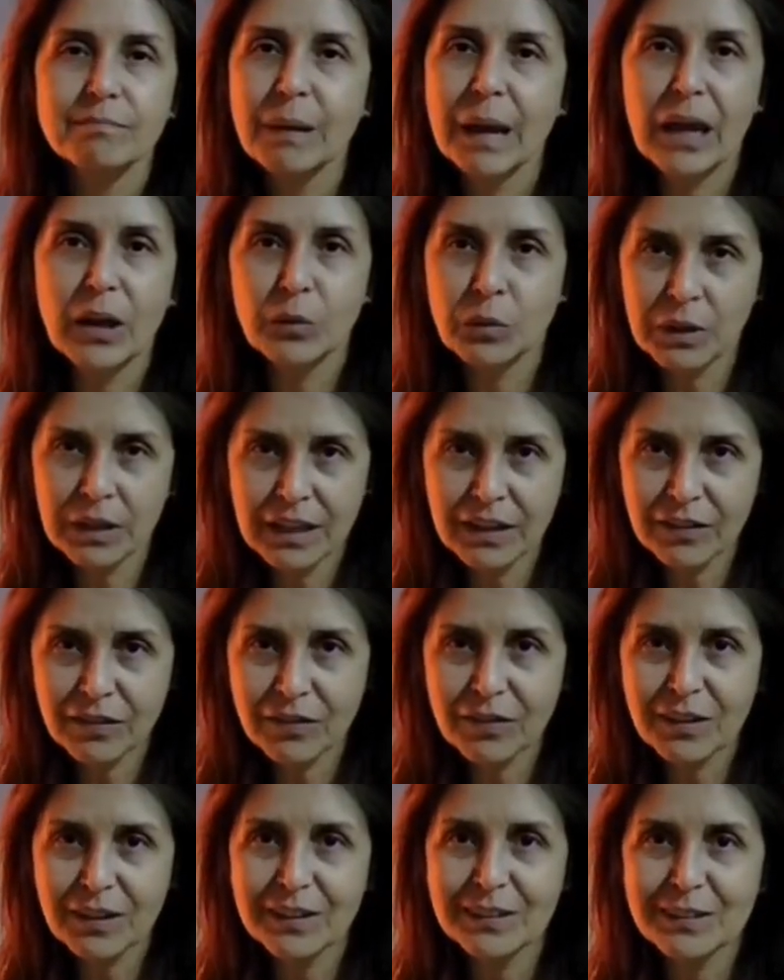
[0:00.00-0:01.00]
Pain relief
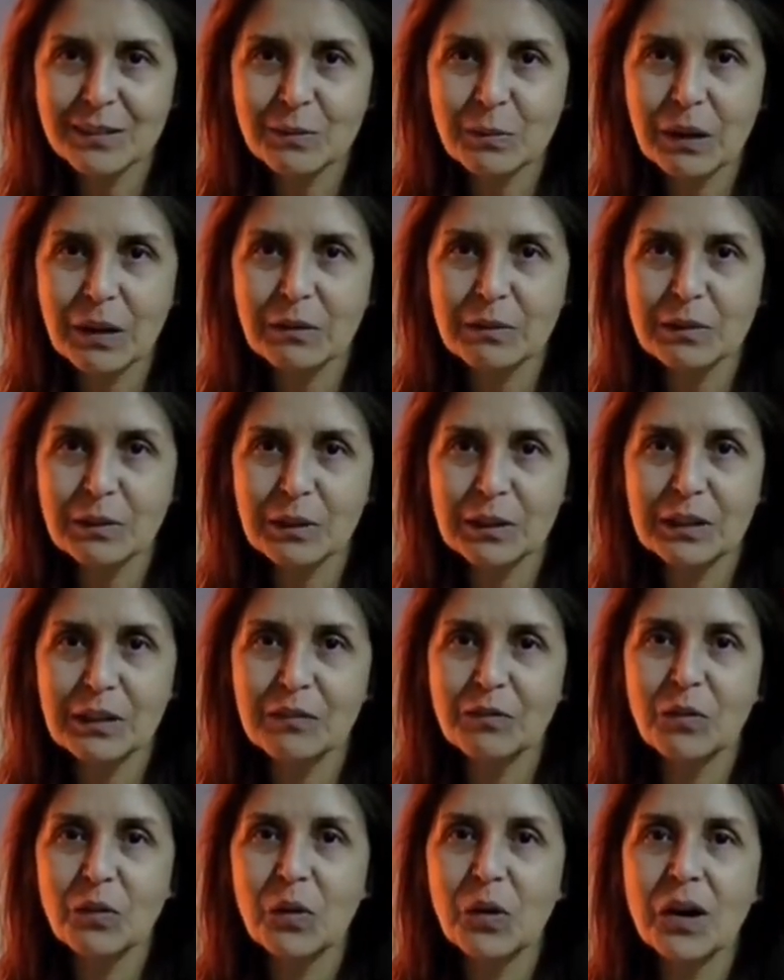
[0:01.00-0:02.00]
is what I was
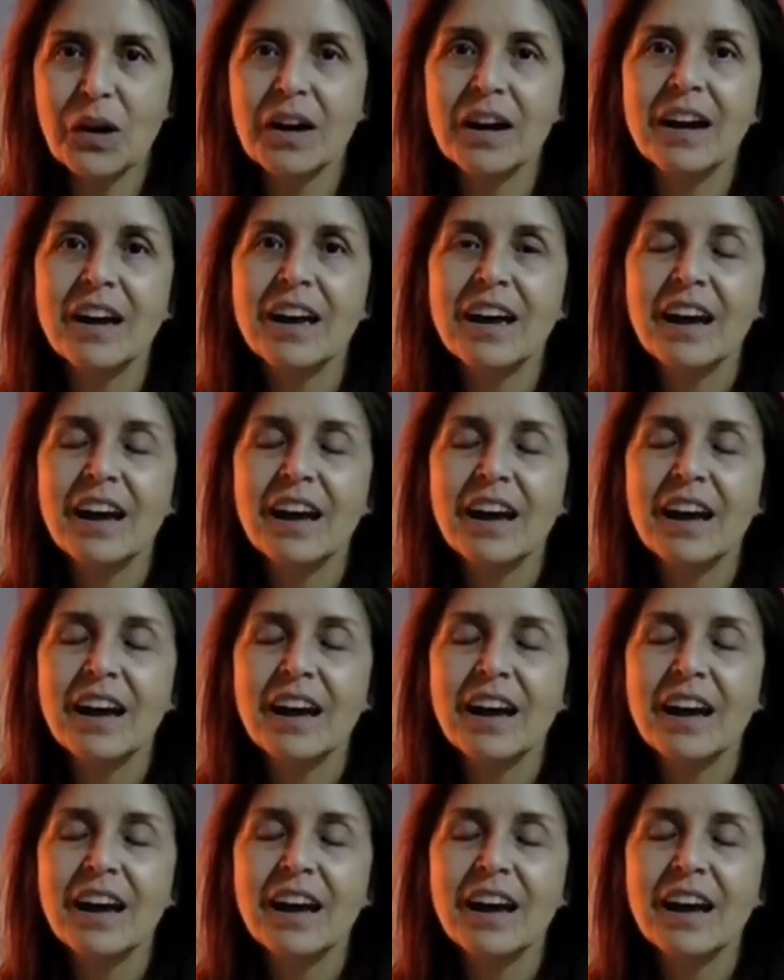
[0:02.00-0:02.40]
looking for.